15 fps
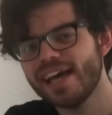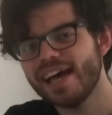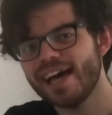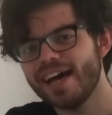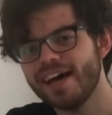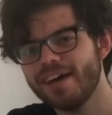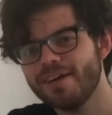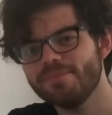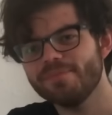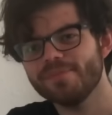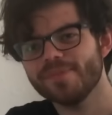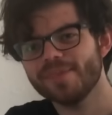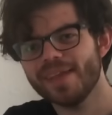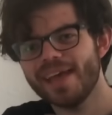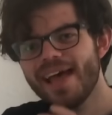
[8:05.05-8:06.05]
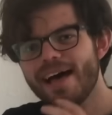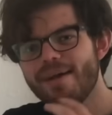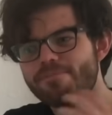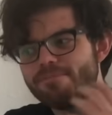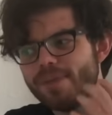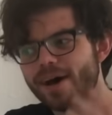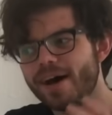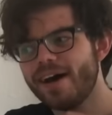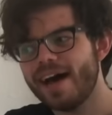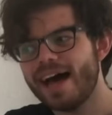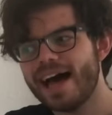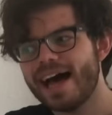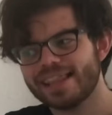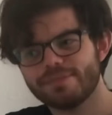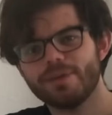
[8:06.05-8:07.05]
Um, but
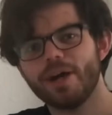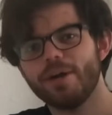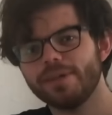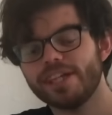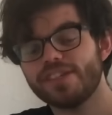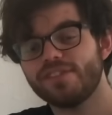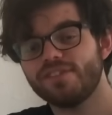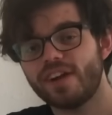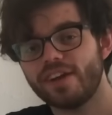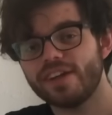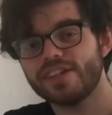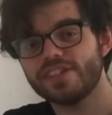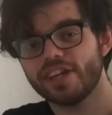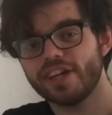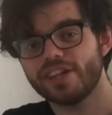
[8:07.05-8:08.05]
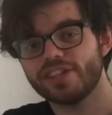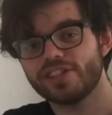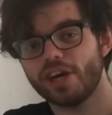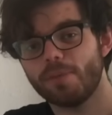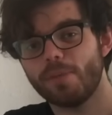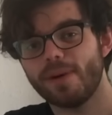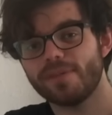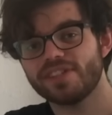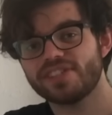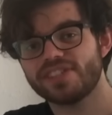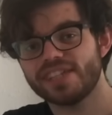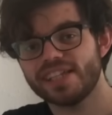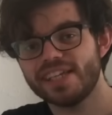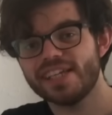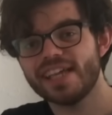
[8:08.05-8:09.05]
at the moment, it's very tight at the top. We'll have to
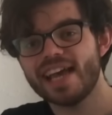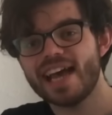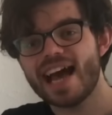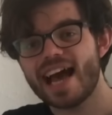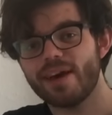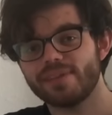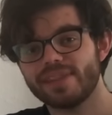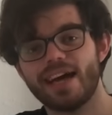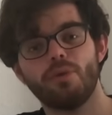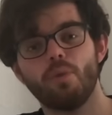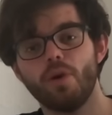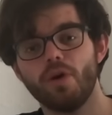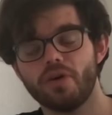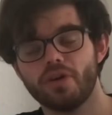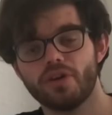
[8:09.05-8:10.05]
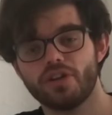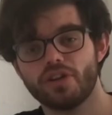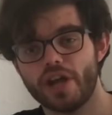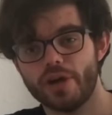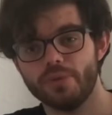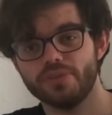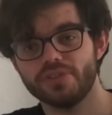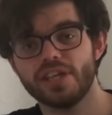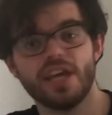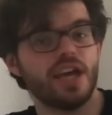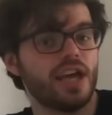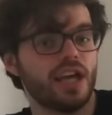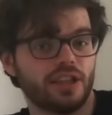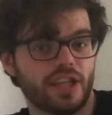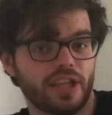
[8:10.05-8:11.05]
see how that one goes.
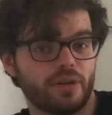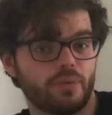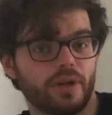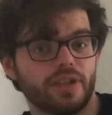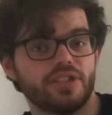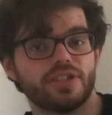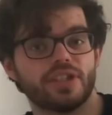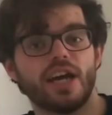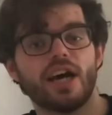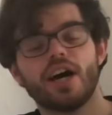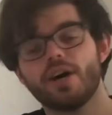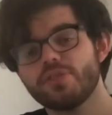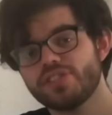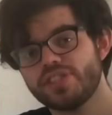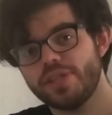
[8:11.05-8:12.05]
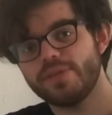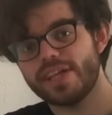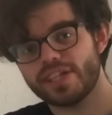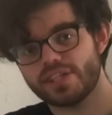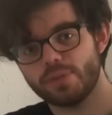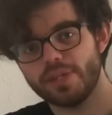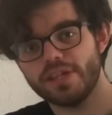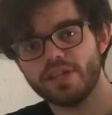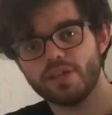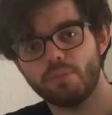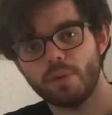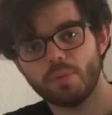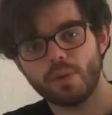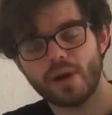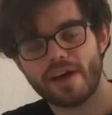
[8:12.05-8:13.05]
Likewise, I'll see you next week
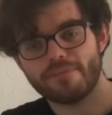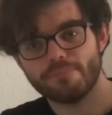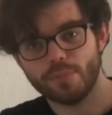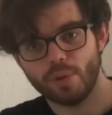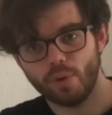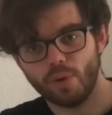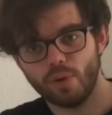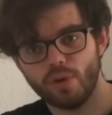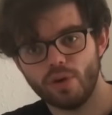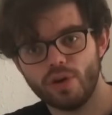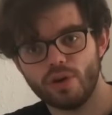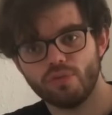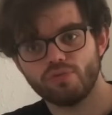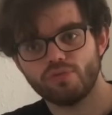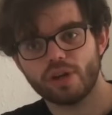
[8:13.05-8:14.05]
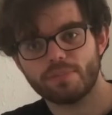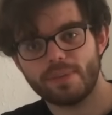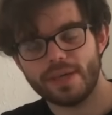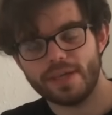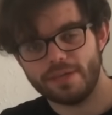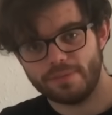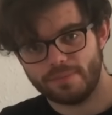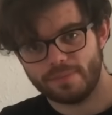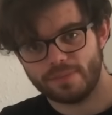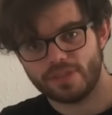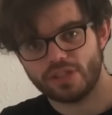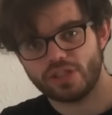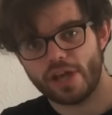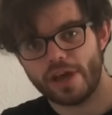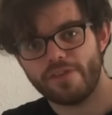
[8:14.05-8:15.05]
when we'll have more rugby
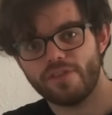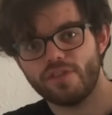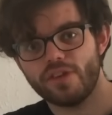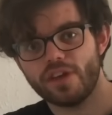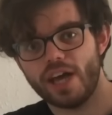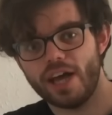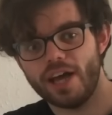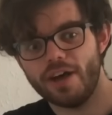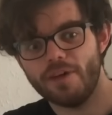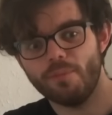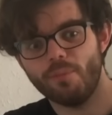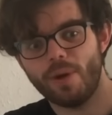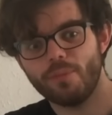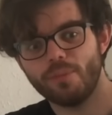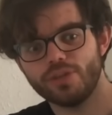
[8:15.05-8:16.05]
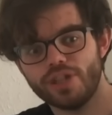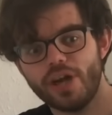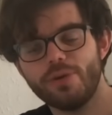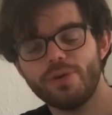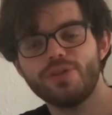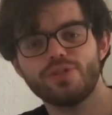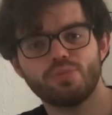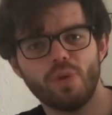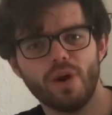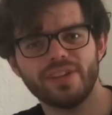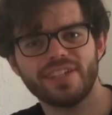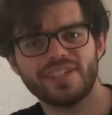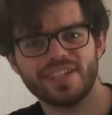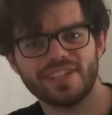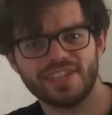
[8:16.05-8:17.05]
stuff. Um, when we'll know who's
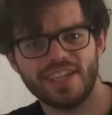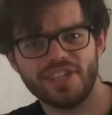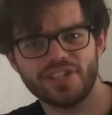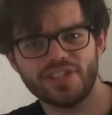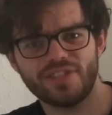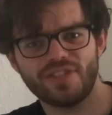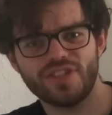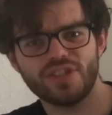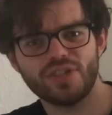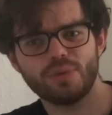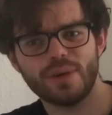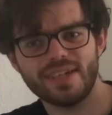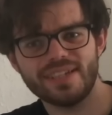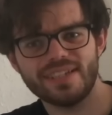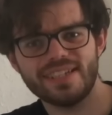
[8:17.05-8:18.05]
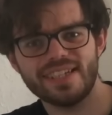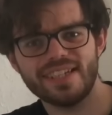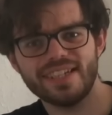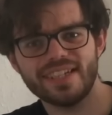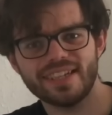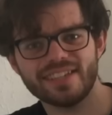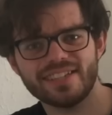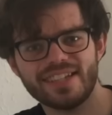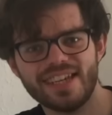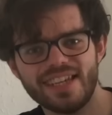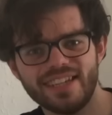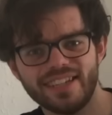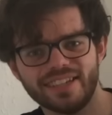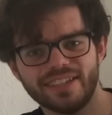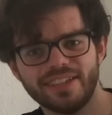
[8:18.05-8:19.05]
won the Six Nations for
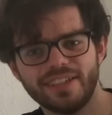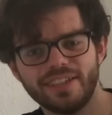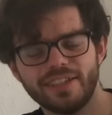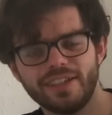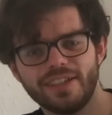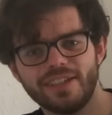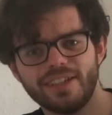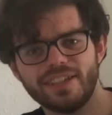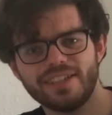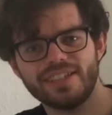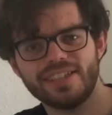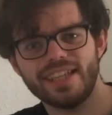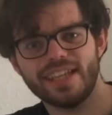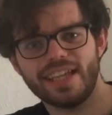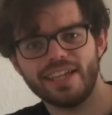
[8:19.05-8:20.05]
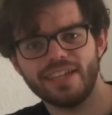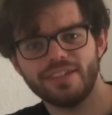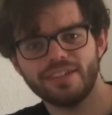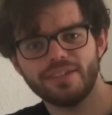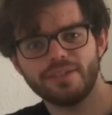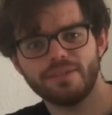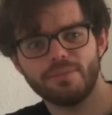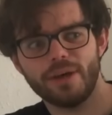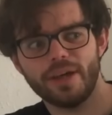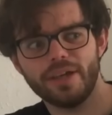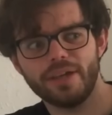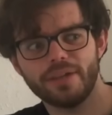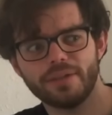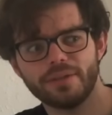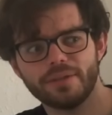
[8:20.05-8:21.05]
2019. See you then. Bye.